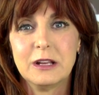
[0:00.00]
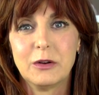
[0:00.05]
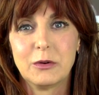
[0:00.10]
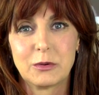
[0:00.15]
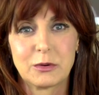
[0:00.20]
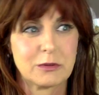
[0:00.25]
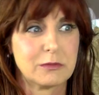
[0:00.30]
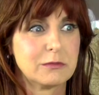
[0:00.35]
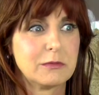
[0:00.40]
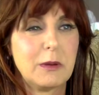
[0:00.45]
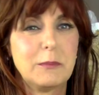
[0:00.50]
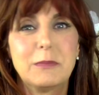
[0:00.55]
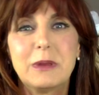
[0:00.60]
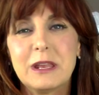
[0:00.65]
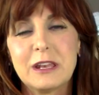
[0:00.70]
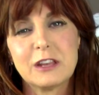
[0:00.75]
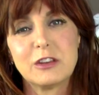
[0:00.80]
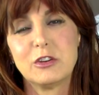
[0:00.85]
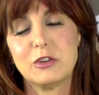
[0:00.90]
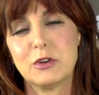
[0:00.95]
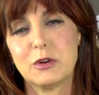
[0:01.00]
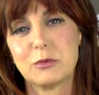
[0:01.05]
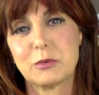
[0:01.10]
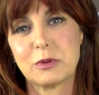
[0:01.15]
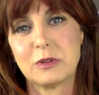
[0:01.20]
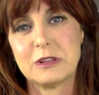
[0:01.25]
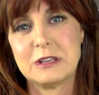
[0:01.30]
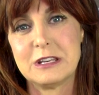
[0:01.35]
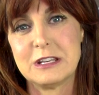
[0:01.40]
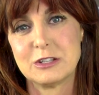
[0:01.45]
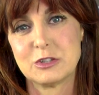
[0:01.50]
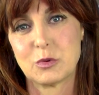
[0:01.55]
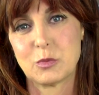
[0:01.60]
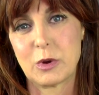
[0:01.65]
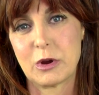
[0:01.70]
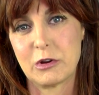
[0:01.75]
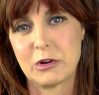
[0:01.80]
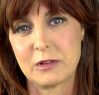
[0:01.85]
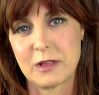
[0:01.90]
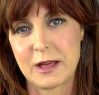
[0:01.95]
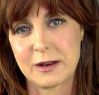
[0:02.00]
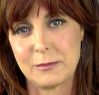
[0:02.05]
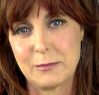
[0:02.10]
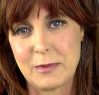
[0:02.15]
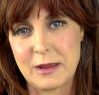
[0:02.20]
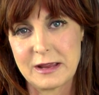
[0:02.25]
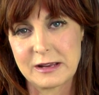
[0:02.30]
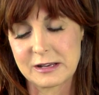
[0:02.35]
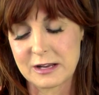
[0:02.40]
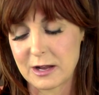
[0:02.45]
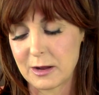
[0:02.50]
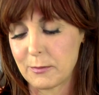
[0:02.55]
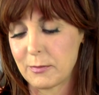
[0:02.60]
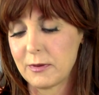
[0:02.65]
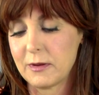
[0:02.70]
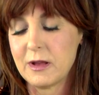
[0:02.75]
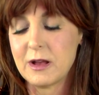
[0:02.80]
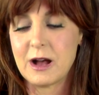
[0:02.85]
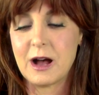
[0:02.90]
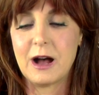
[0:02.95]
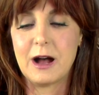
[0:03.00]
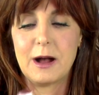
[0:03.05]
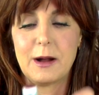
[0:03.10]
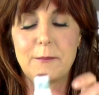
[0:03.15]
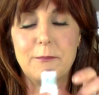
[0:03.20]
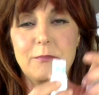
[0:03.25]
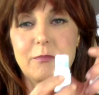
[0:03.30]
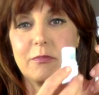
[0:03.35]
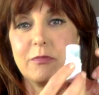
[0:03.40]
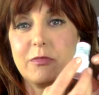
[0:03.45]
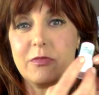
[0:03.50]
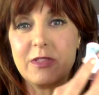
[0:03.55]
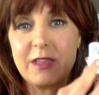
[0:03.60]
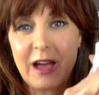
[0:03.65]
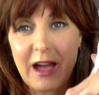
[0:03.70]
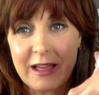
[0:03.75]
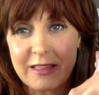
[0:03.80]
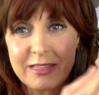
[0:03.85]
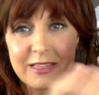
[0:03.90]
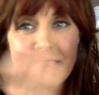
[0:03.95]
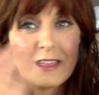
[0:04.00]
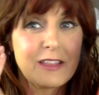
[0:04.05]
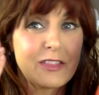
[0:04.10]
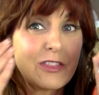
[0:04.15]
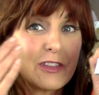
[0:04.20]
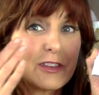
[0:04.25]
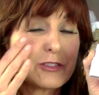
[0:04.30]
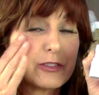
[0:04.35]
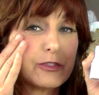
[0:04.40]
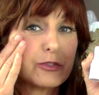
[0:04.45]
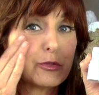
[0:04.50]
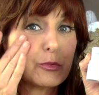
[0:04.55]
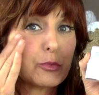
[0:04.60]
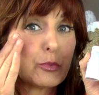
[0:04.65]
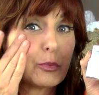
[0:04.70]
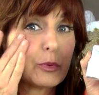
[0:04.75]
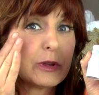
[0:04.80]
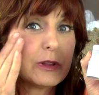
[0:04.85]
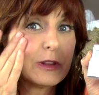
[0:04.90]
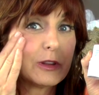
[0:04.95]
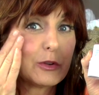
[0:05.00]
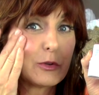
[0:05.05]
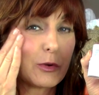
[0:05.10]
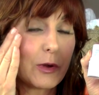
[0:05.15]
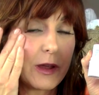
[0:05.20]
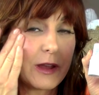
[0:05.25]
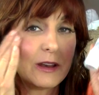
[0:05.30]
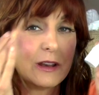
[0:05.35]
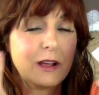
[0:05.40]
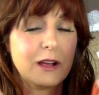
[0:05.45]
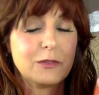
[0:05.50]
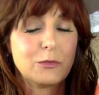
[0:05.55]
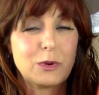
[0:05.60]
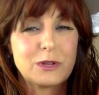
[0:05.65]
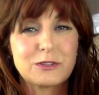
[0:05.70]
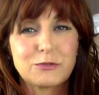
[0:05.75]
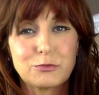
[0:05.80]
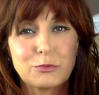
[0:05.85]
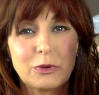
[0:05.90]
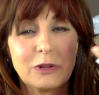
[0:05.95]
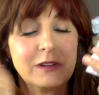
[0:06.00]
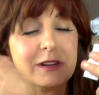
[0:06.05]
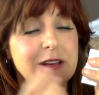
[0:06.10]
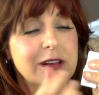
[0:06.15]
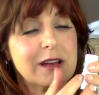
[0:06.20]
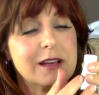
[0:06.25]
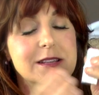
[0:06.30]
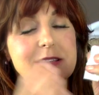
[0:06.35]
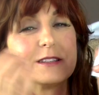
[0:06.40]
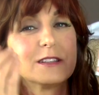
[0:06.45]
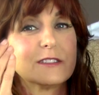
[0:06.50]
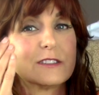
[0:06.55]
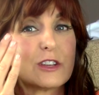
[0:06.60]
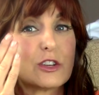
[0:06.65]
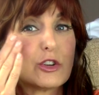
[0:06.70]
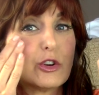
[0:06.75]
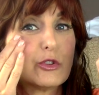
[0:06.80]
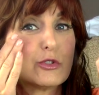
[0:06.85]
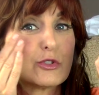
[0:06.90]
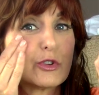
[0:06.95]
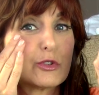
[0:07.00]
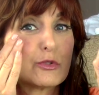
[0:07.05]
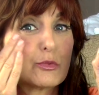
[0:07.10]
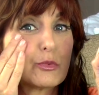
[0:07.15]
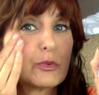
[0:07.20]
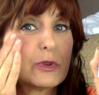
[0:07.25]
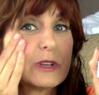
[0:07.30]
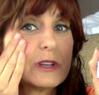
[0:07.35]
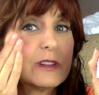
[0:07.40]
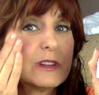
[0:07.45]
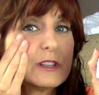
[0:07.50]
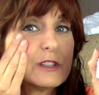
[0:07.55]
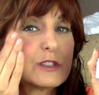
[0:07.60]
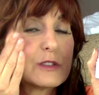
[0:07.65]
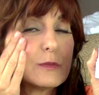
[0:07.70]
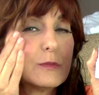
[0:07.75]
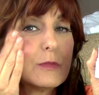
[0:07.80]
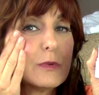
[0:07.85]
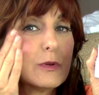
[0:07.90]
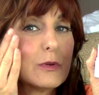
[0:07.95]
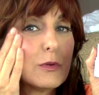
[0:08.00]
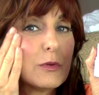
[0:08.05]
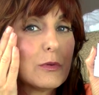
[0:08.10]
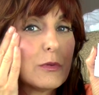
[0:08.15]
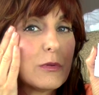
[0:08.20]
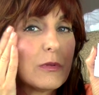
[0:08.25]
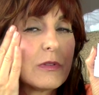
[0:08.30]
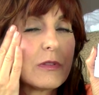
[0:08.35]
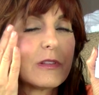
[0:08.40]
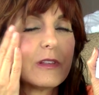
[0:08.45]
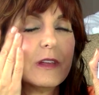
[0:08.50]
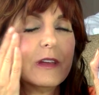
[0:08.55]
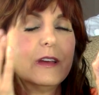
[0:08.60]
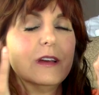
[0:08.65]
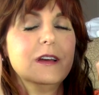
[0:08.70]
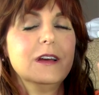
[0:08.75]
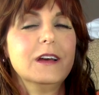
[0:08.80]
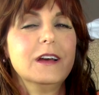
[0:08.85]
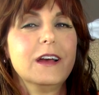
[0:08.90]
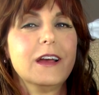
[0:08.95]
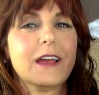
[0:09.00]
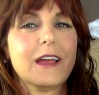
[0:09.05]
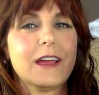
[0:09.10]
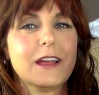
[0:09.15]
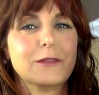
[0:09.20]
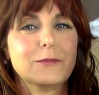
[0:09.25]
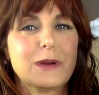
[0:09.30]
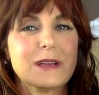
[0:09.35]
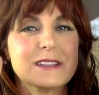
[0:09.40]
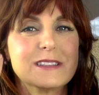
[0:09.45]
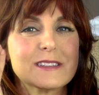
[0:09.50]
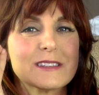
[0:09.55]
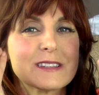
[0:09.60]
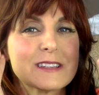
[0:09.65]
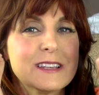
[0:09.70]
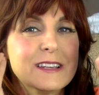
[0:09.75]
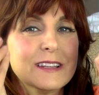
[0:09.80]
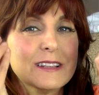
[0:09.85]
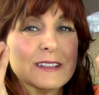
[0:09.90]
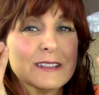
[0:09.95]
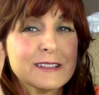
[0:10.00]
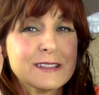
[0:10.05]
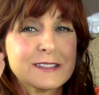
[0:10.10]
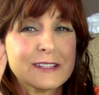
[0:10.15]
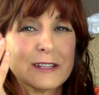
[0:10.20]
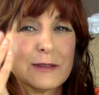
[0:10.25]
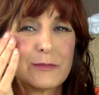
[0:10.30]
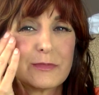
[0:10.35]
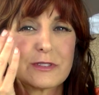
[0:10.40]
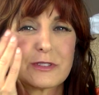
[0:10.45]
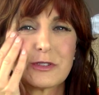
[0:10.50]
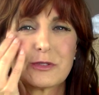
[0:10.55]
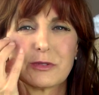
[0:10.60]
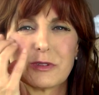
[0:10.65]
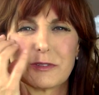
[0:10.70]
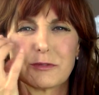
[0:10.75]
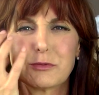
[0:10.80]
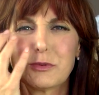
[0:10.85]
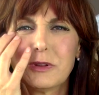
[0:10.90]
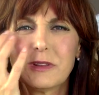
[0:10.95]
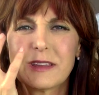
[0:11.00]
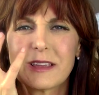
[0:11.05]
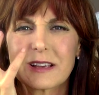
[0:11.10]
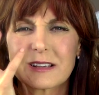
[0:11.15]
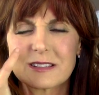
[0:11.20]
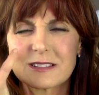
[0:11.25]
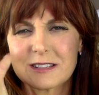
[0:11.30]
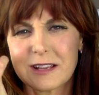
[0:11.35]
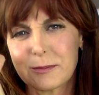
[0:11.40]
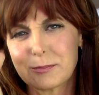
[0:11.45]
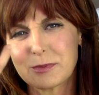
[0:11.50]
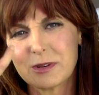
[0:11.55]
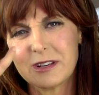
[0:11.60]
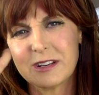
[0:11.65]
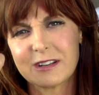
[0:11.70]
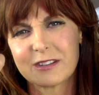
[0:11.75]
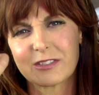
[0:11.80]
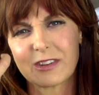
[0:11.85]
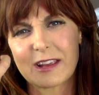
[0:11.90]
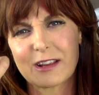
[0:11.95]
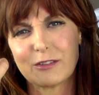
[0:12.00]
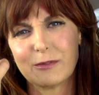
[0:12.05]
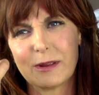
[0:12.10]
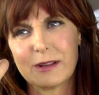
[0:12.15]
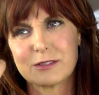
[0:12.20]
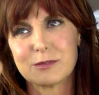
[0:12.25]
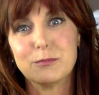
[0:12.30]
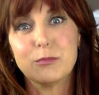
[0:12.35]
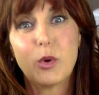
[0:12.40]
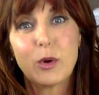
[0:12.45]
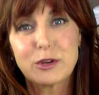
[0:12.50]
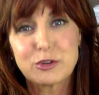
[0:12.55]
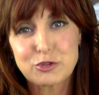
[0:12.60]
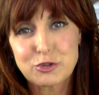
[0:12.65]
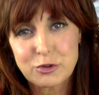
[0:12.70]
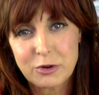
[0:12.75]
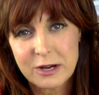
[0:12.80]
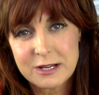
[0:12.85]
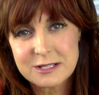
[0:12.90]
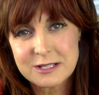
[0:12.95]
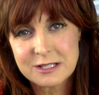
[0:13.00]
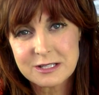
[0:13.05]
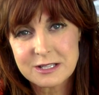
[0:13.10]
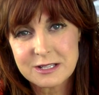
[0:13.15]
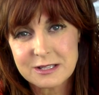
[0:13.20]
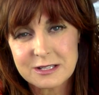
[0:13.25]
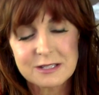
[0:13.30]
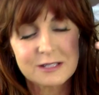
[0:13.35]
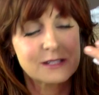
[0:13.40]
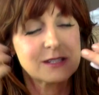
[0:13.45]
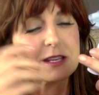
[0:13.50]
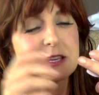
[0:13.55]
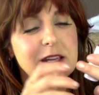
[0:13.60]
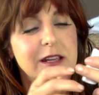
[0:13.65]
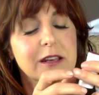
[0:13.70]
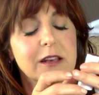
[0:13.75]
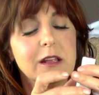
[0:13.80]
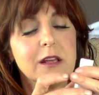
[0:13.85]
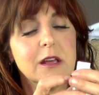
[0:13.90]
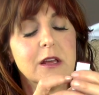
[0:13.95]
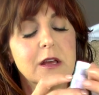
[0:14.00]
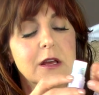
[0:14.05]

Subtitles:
or a meeting, you don't really need to wear a lot of makeup. I think this is really great. What's really nice is it goes on really smooth, and my skin seems to really accept it. It's like it's moisturizing to the skin.